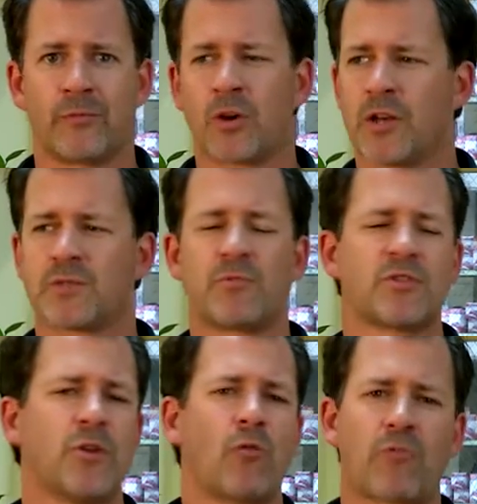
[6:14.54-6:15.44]

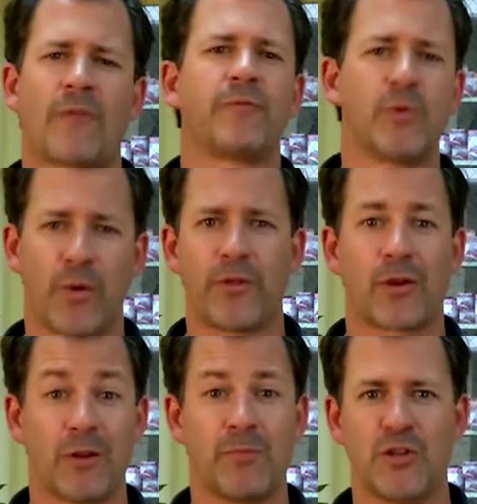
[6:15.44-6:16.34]
customers know roughly when they're
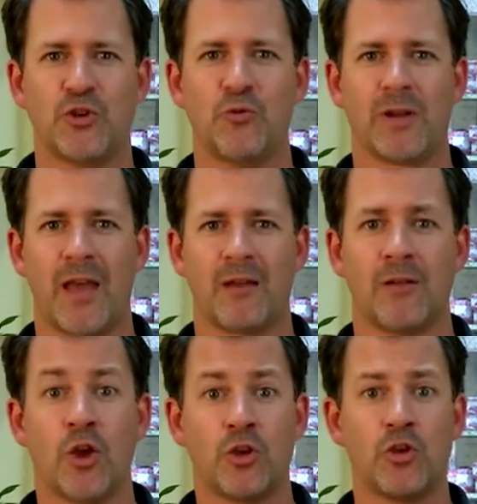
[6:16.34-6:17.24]
going to be due again.
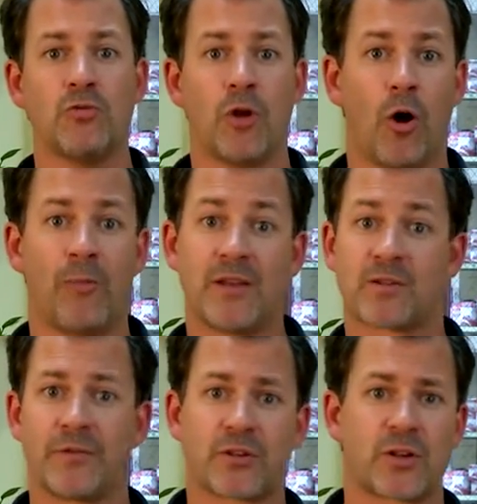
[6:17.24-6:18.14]
You know, based
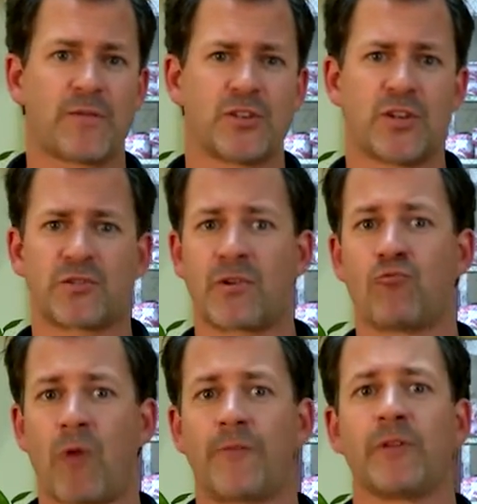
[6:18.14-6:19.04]
on their service history,
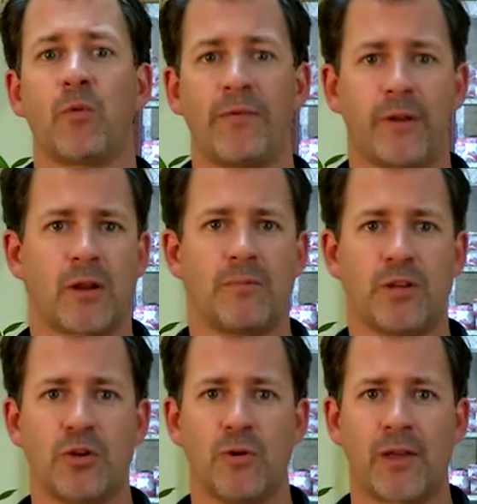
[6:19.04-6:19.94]
roughly when they're going to
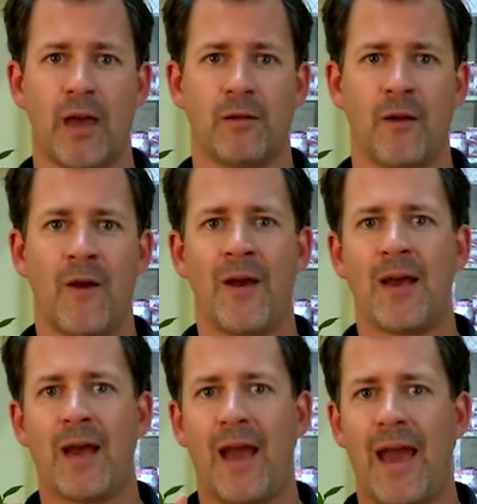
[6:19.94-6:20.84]
be due again.
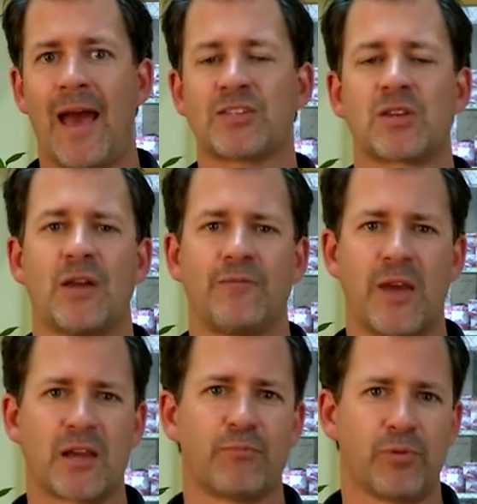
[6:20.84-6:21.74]
Ask if
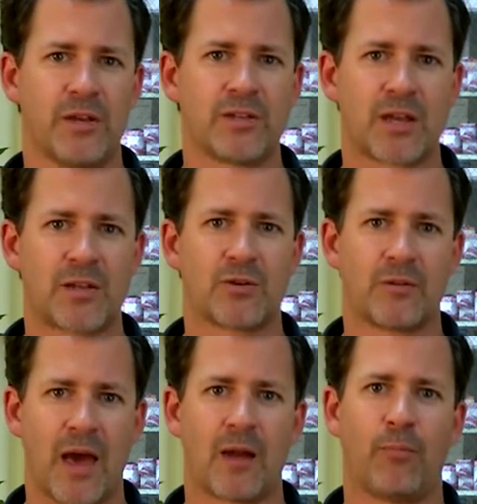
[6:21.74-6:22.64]
they can pre-schedule
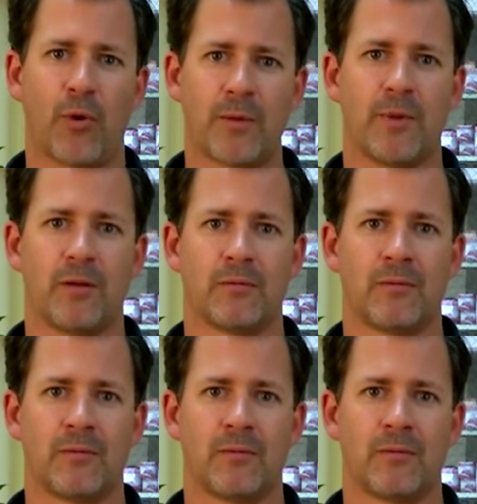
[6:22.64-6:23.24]
that appointment.